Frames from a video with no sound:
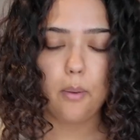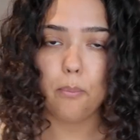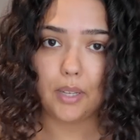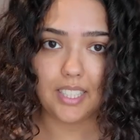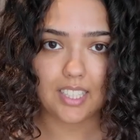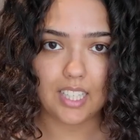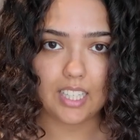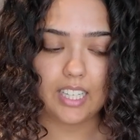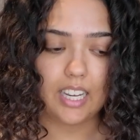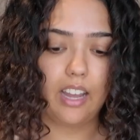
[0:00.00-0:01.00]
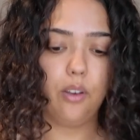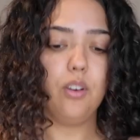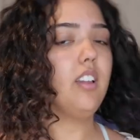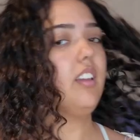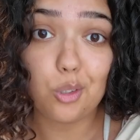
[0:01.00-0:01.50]
But it's clean
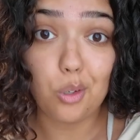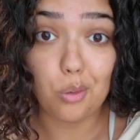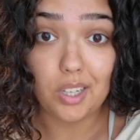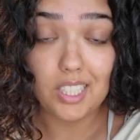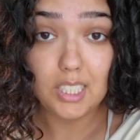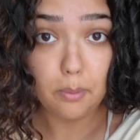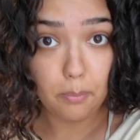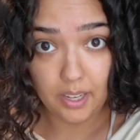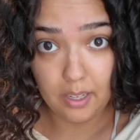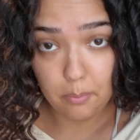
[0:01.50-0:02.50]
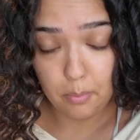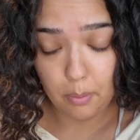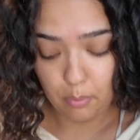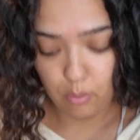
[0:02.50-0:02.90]
now. So we're ready to paint, but